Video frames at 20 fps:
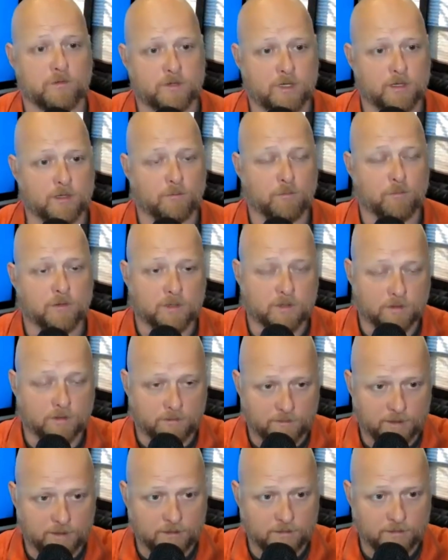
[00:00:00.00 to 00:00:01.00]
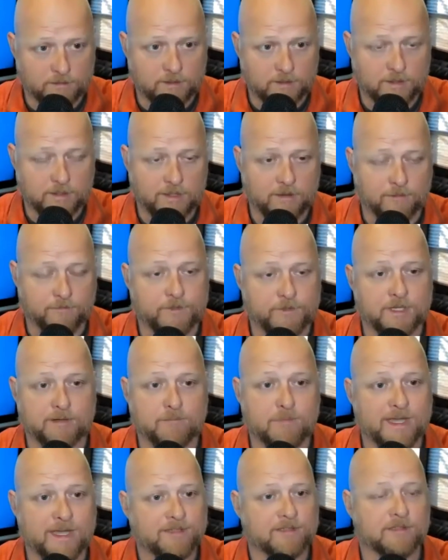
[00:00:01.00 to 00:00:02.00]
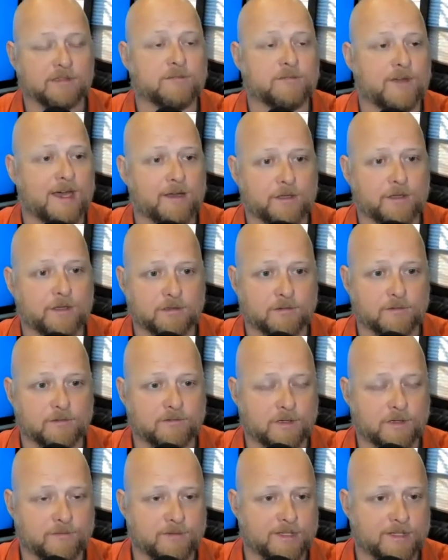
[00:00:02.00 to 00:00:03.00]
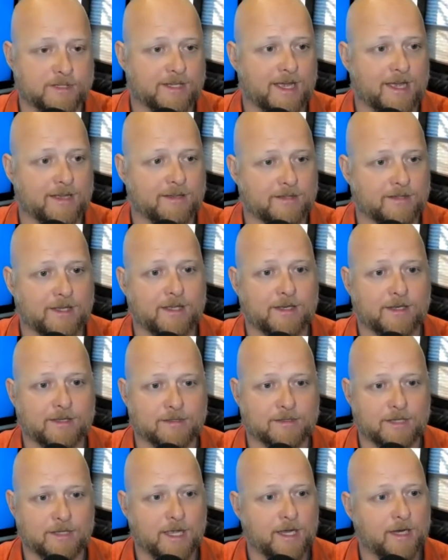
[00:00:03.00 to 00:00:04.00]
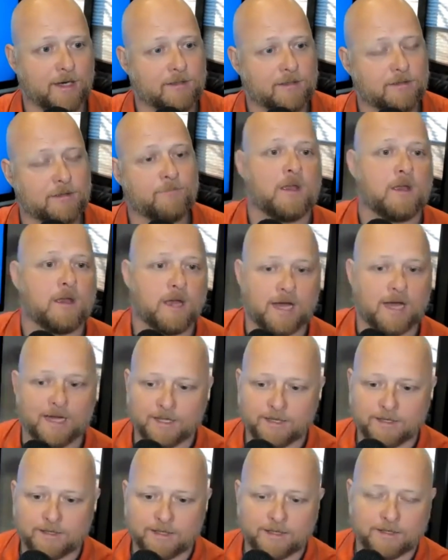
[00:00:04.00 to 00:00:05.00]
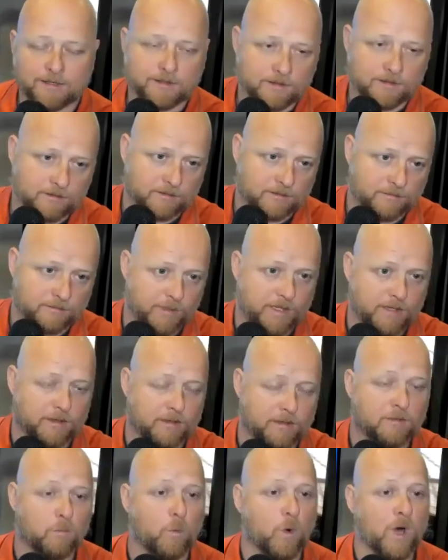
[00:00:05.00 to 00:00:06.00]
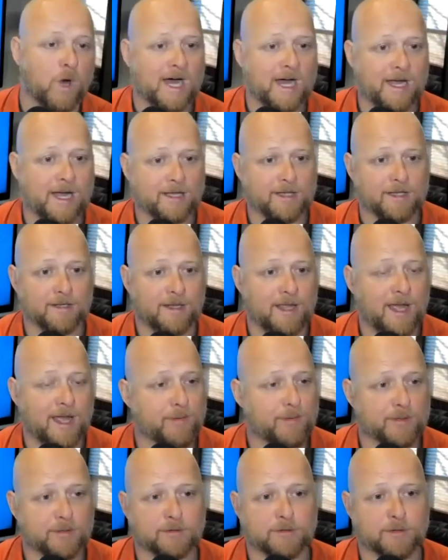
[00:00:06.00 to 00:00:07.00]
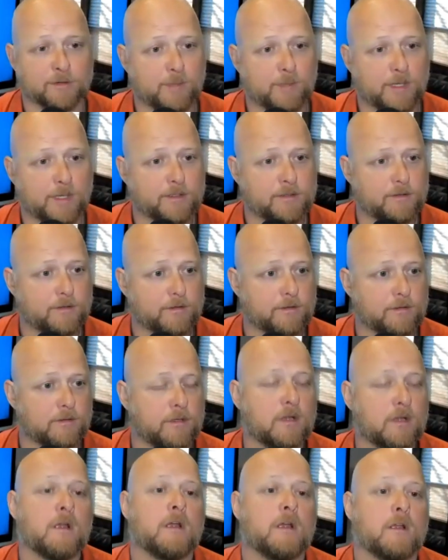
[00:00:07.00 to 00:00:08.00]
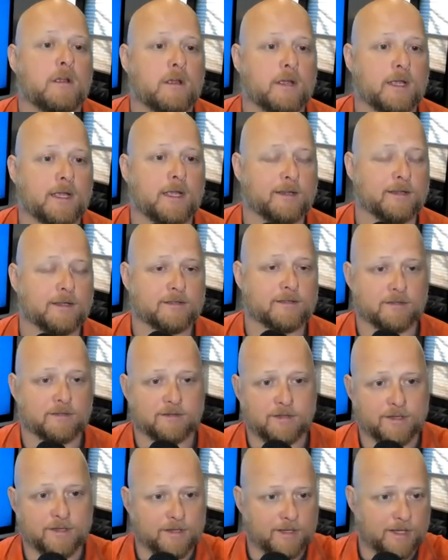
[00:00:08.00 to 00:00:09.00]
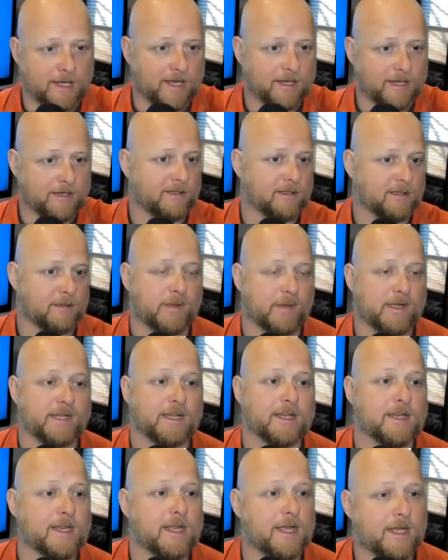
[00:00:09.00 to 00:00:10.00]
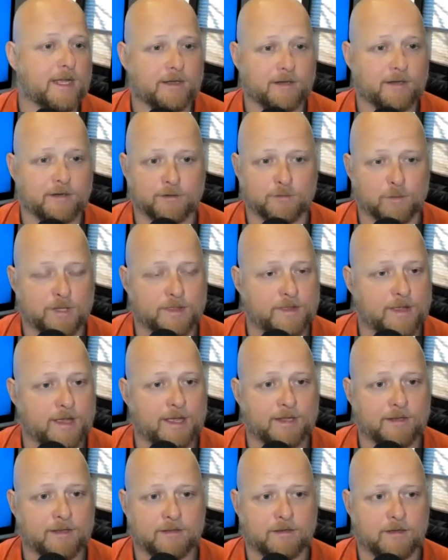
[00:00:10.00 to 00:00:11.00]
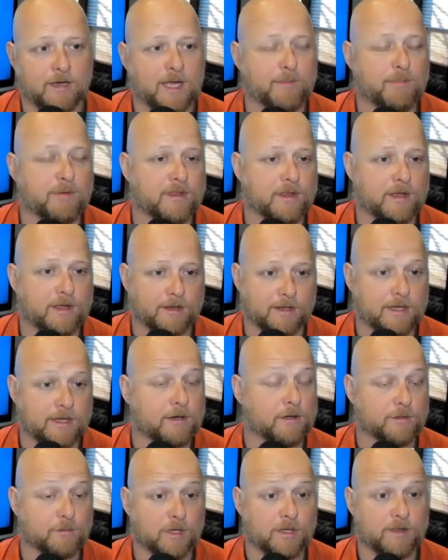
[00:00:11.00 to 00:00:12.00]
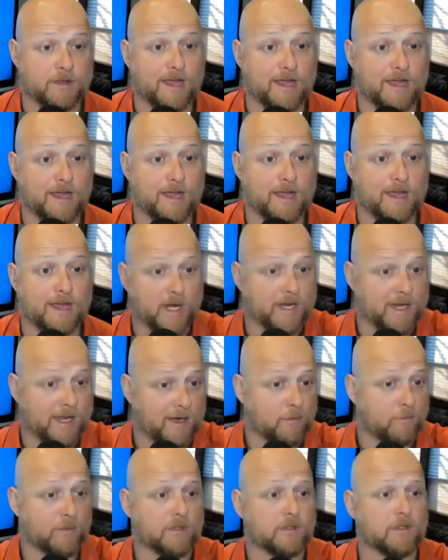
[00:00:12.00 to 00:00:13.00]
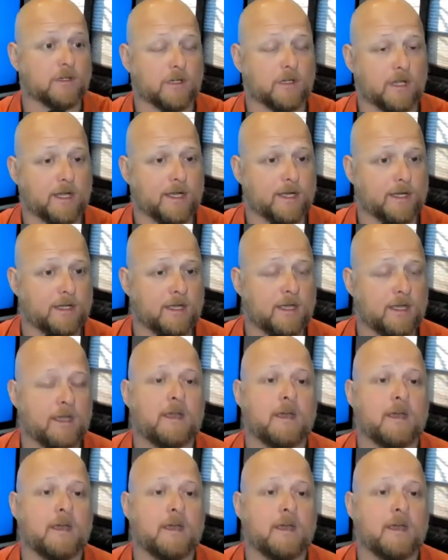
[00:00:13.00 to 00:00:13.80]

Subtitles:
you know, where the basis value of this asset is X. I intend to spend Y in capital expenditures. And this is the anticipated net. Here's what that hypothetical, here's what that breakout would look like.